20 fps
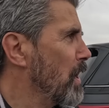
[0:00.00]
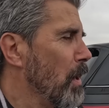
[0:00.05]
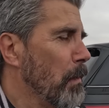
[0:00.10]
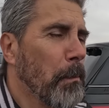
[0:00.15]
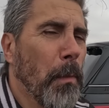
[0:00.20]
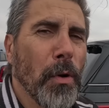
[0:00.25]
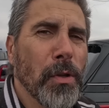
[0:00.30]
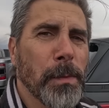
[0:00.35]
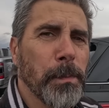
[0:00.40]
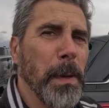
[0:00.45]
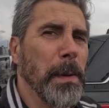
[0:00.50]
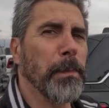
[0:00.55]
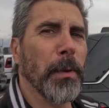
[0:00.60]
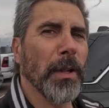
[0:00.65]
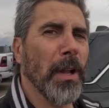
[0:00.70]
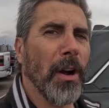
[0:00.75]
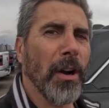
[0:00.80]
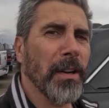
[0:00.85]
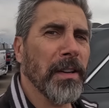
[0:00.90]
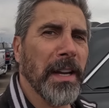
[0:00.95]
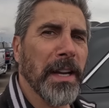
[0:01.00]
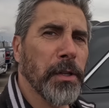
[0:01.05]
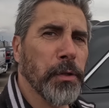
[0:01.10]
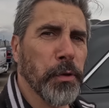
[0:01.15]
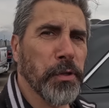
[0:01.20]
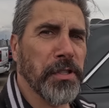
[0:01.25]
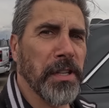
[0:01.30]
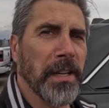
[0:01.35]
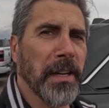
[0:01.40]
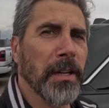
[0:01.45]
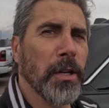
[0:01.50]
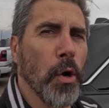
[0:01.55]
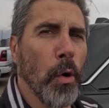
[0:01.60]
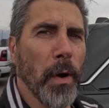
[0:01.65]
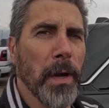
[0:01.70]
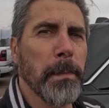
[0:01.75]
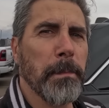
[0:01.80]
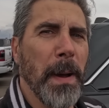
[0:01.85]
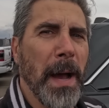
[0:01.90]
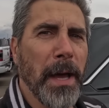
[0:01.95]
most people aren't interested in
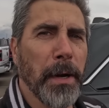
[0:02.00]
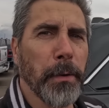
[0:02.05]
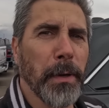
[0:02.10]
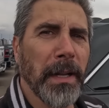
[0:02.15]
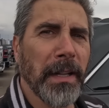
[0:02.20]
going battery